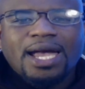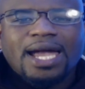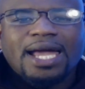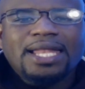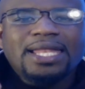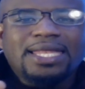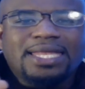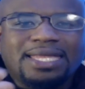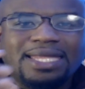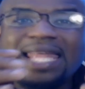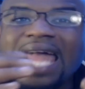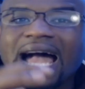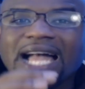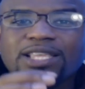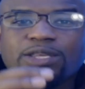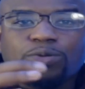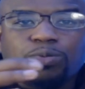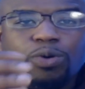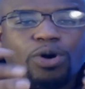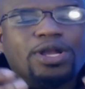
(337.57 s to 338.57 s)
and
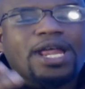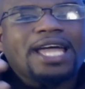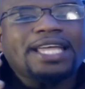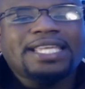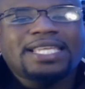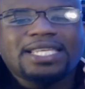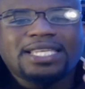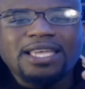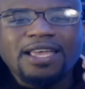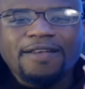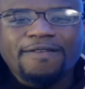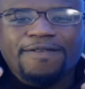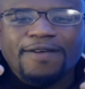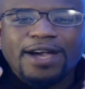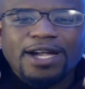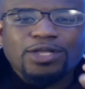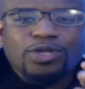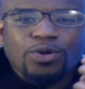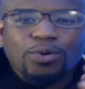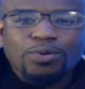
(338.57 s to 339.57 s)
that's what I see
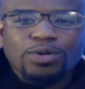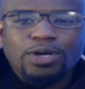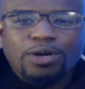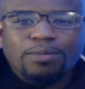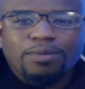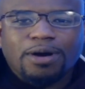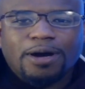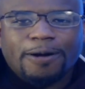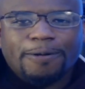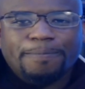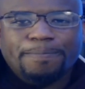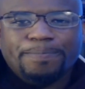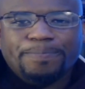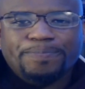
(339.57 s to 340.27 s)
for Antonio Brown.